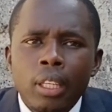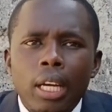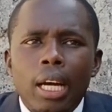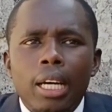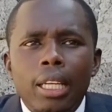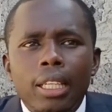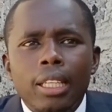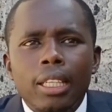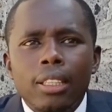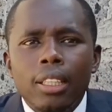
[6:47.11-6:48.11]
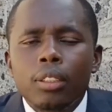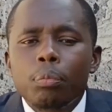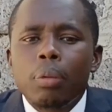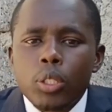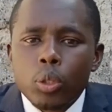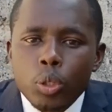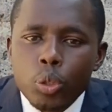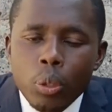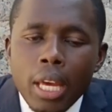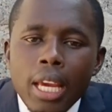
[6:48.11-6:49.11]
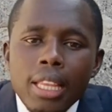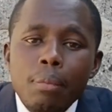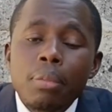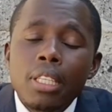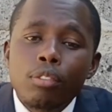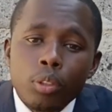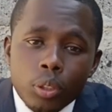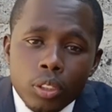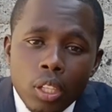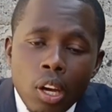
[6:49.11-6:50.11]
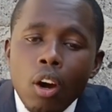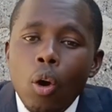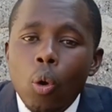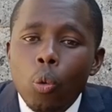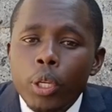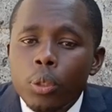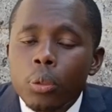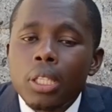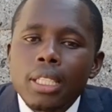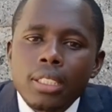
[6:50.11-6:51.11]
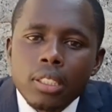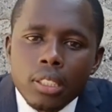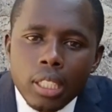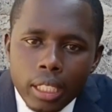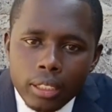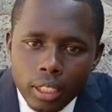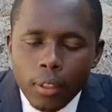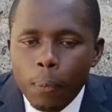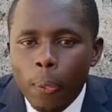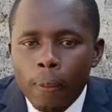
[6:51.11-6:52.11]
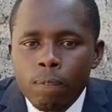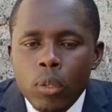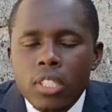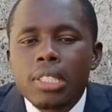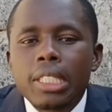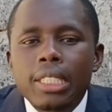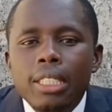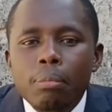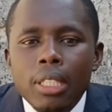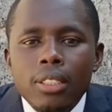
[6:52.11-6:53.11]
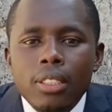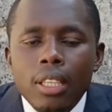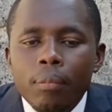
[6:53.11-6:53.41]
and that person should either be divorced or widowed strictly. Strictly means